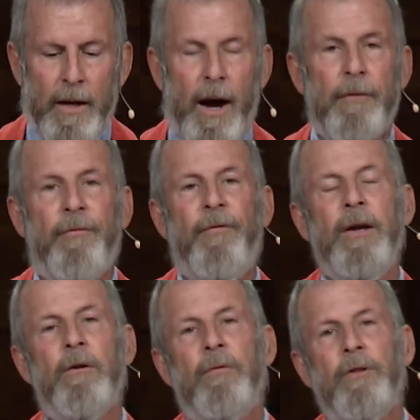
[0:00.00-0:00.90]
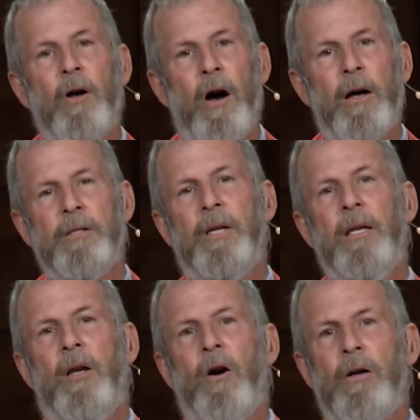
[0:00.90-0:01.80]
Our fear of loss
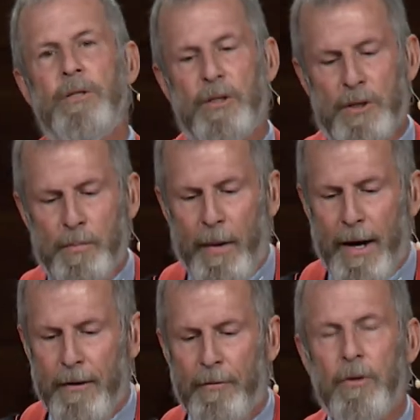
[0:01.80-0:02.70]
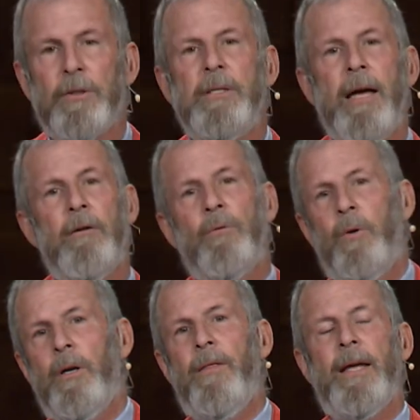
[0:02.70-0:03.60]
can cause a spiral
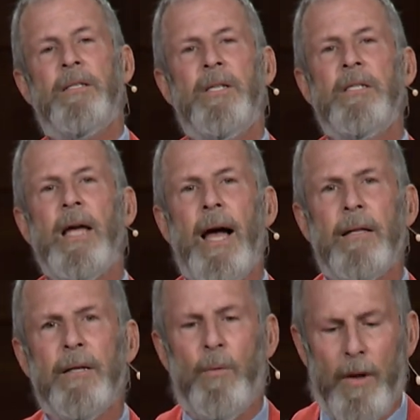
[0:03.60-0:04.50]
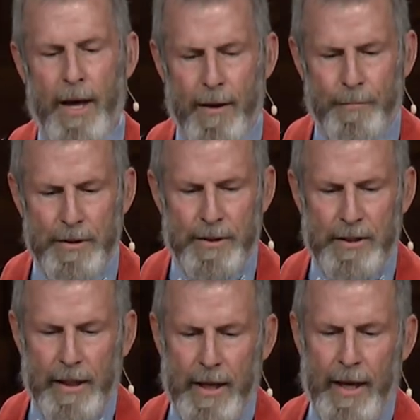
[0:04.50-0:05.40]
downward, and that's exactly what happens
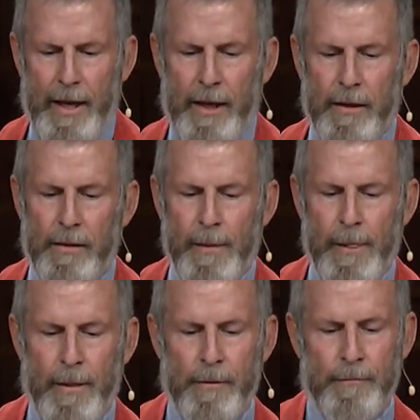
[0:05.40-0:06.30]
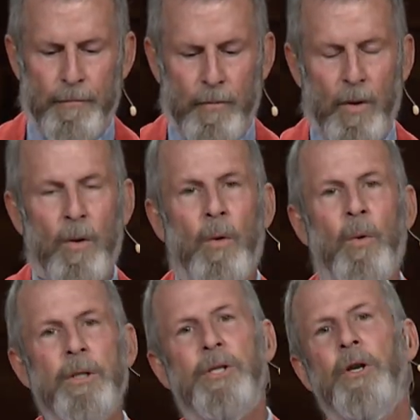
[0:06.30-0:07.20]
to Cain.
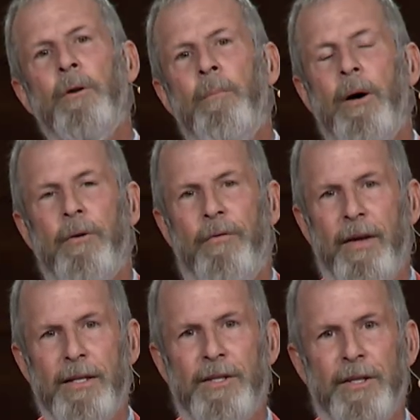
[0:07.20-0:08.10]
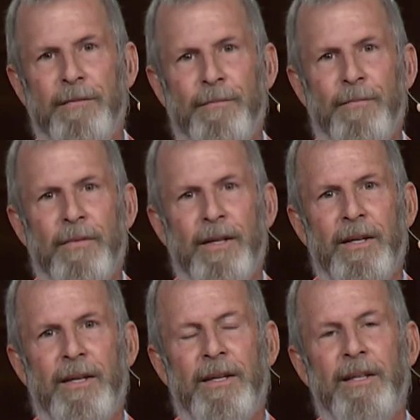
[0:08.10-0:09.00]
Well, what's your motivation?
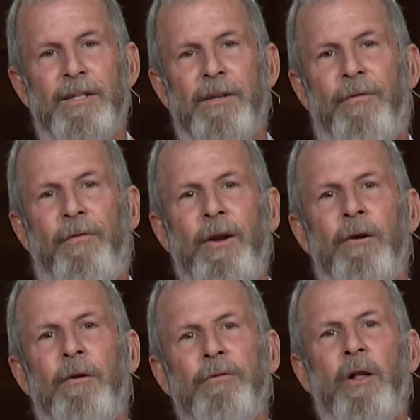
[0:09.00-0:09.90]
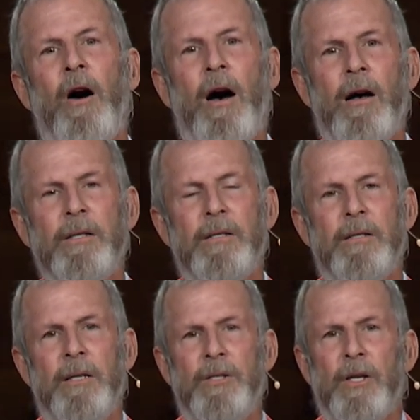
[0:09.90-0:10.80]
Is it a fear of
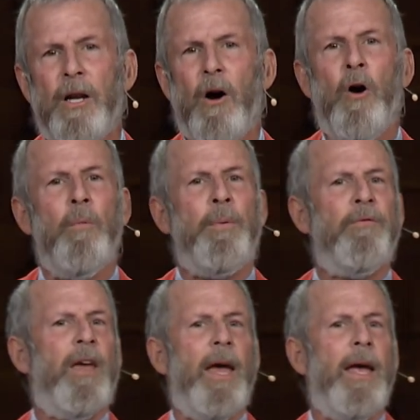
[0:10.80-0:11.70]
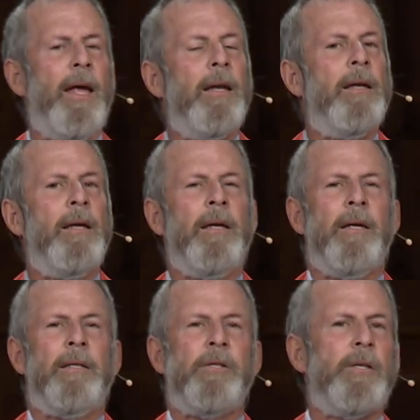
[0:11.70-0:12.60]
loss? Is it a hope of gain?
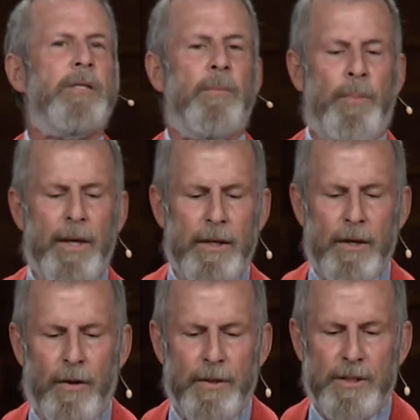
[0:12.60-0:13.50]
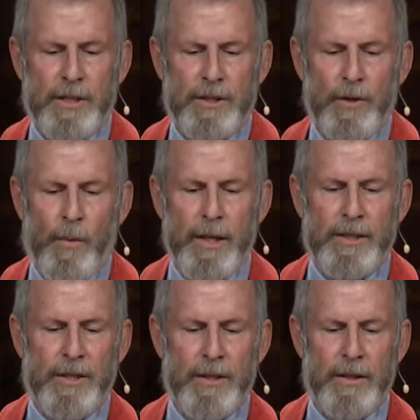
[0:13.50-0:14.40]
Does it depend on the
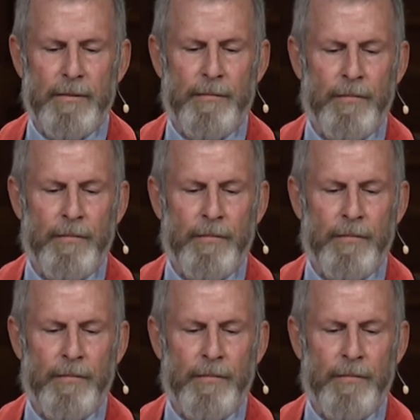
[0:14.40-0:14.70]
situation?